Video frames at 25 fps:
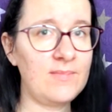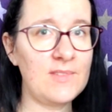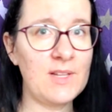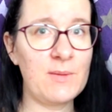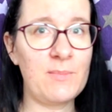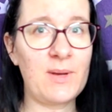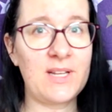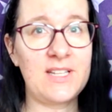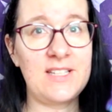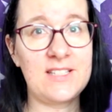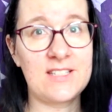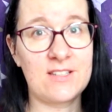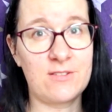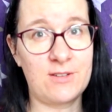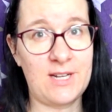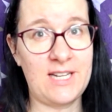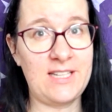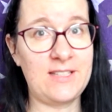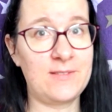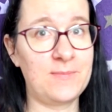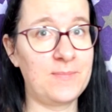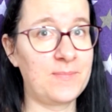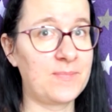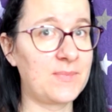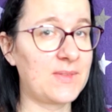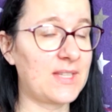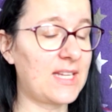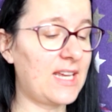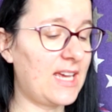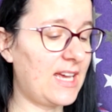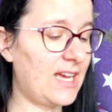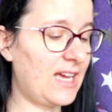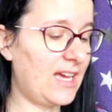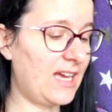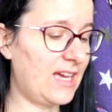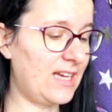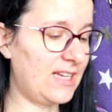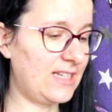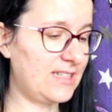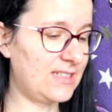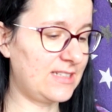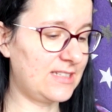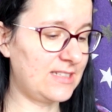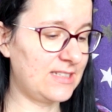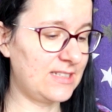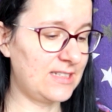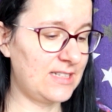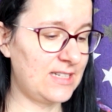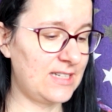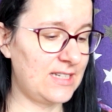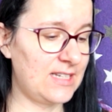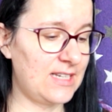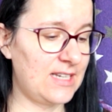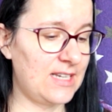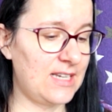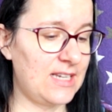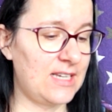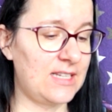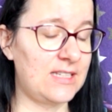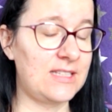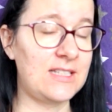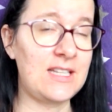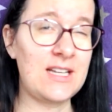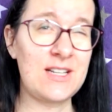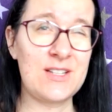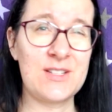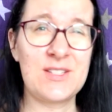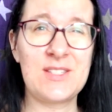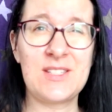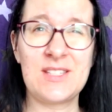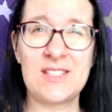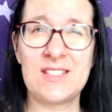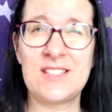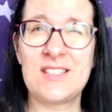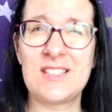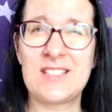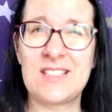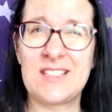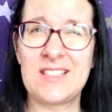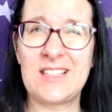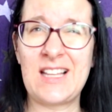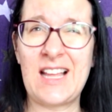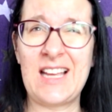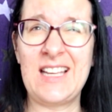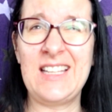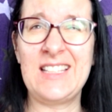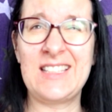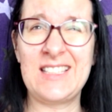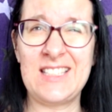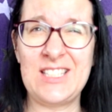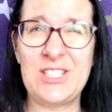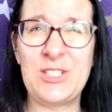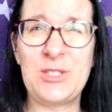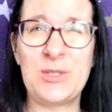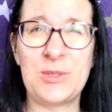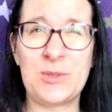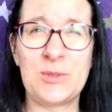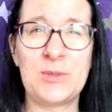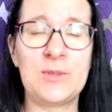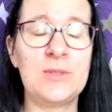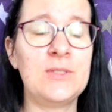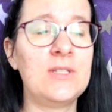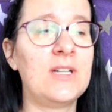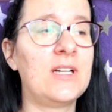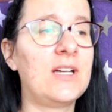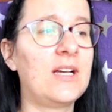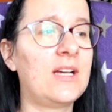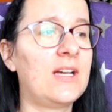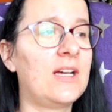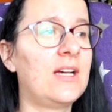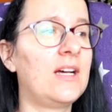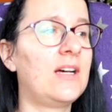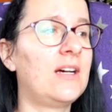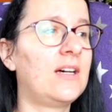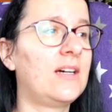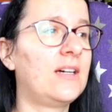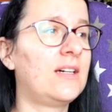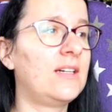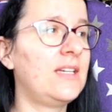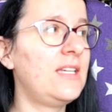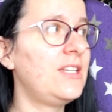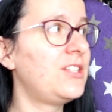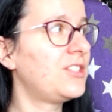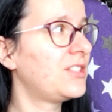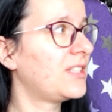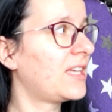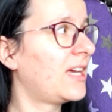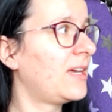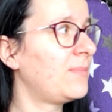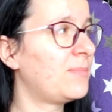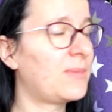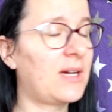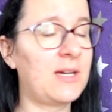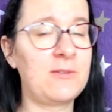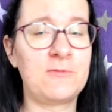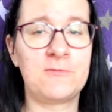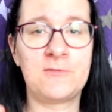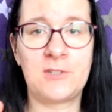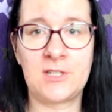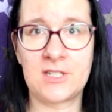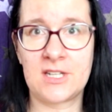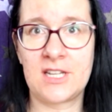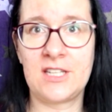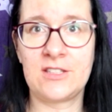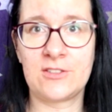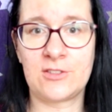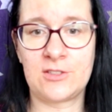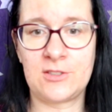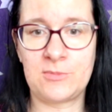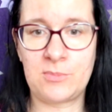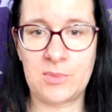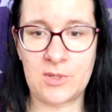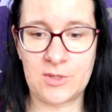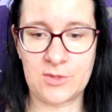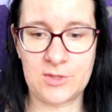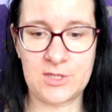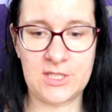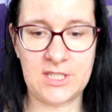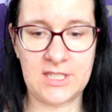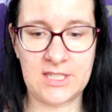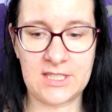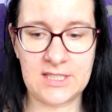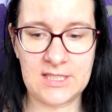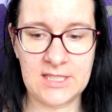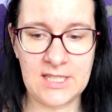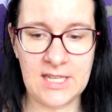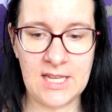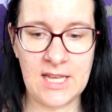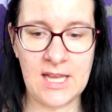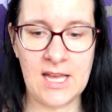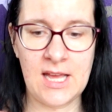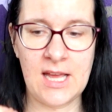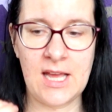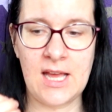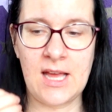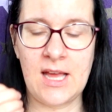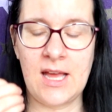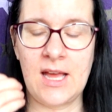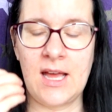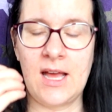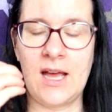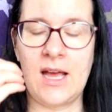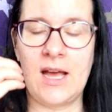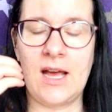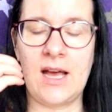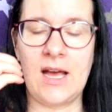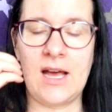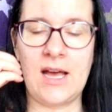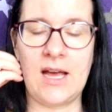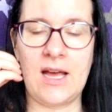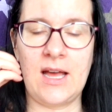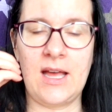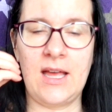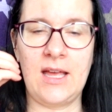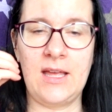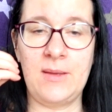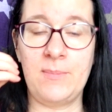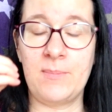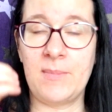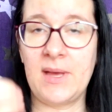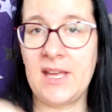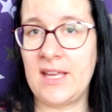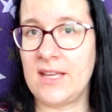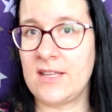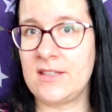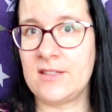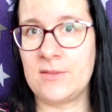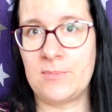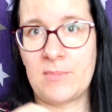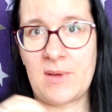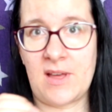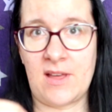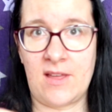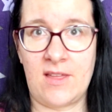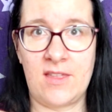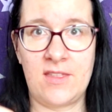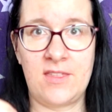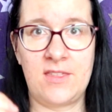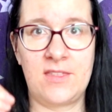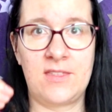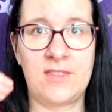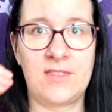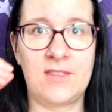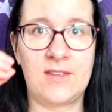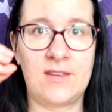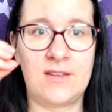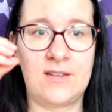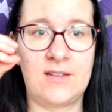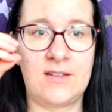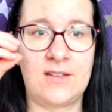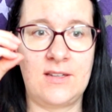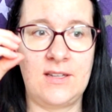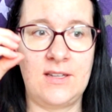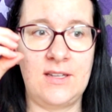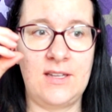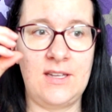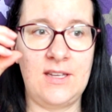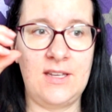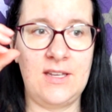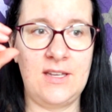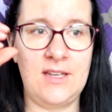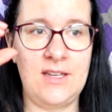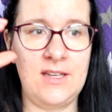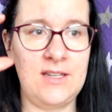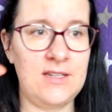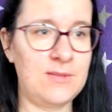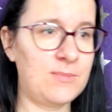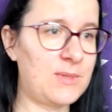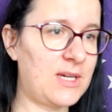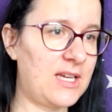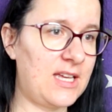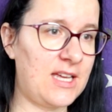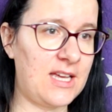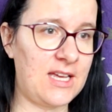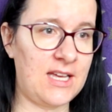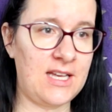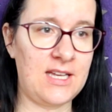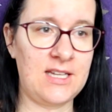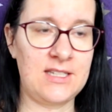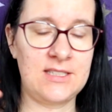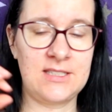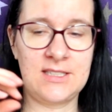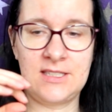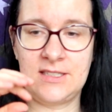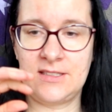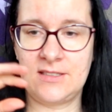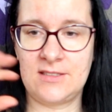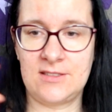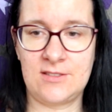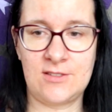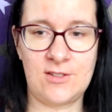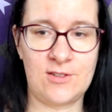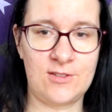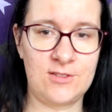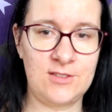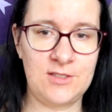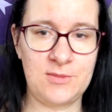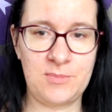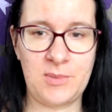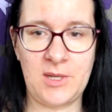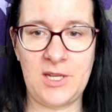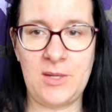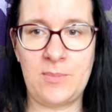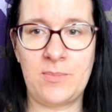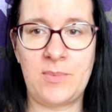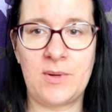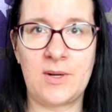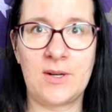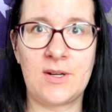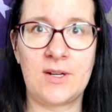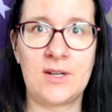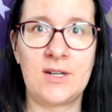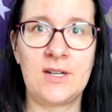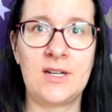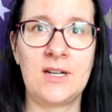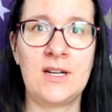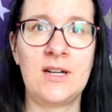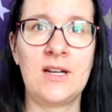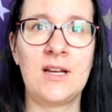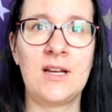But it's great. And there is a slight issue. Each time I'm working on a project, I make the math in my head and on the paper,